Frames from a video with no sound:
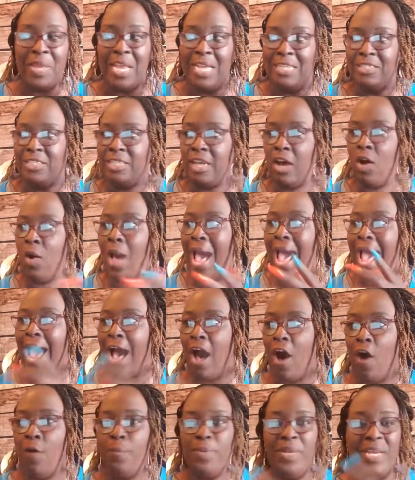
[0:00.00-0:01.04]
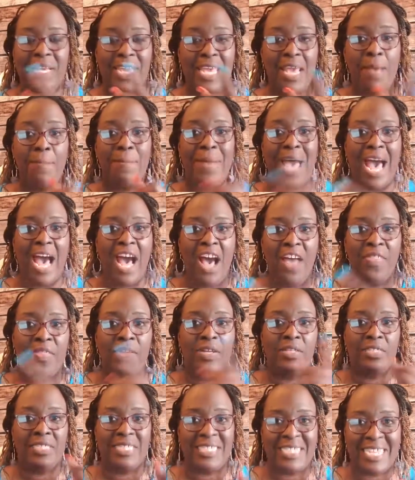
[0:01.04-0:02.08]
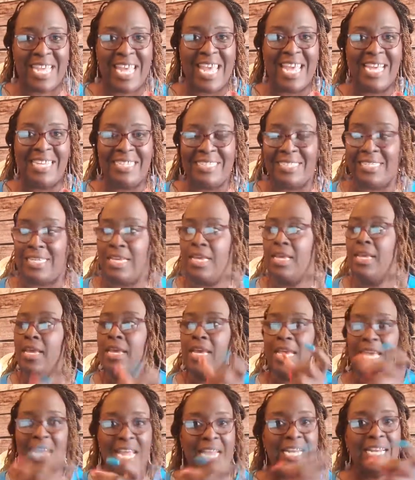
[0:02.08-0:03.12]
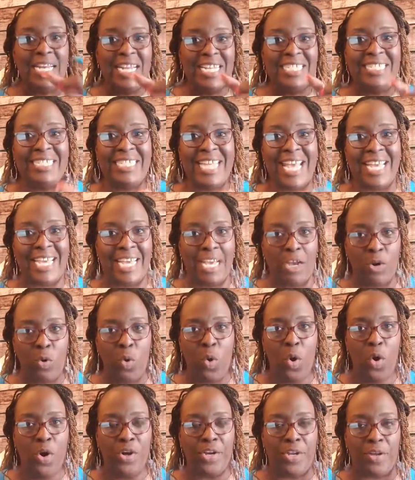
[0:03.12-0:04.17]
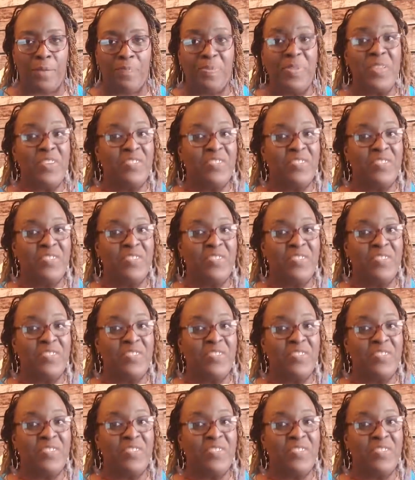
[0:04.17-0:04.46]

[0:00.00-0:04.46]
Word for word: So I hope to get my other six in this second quarter.